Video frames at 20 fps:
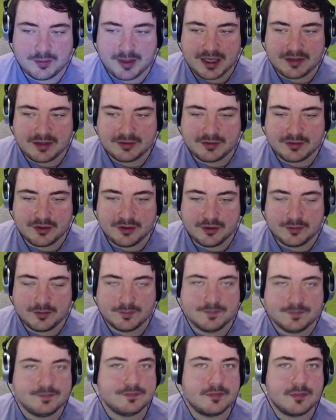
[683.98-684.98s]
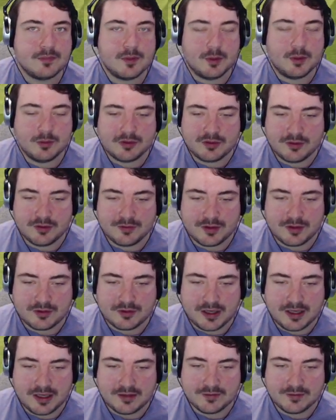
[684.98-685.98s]
Bairstow was
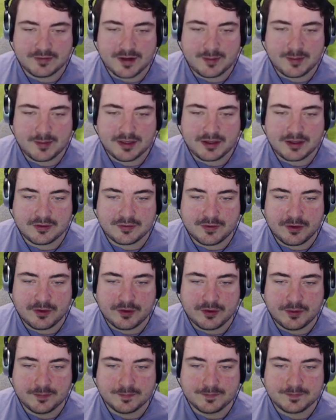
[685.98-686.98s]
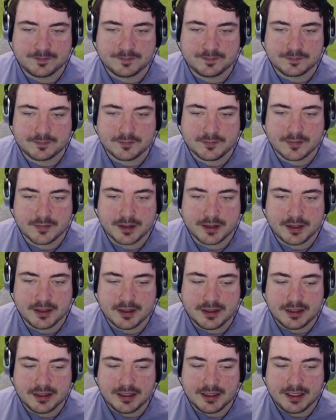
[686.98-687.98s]
obviously in fabulous form
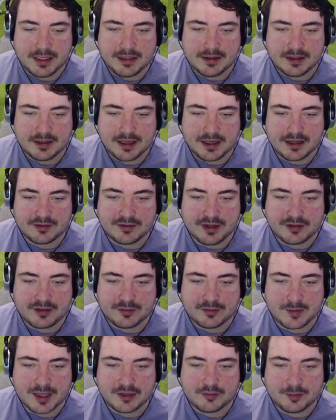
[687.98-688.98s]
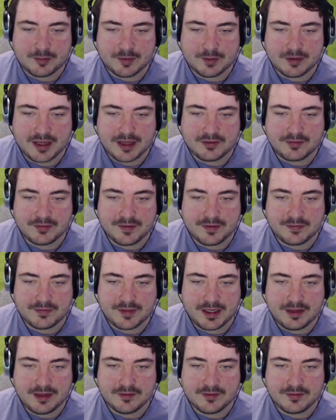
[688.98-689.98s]
in the last test match, but there's
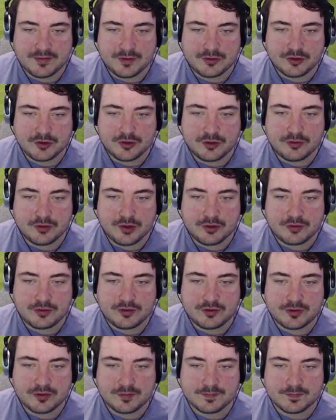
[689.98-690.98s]
50 for Joe Root.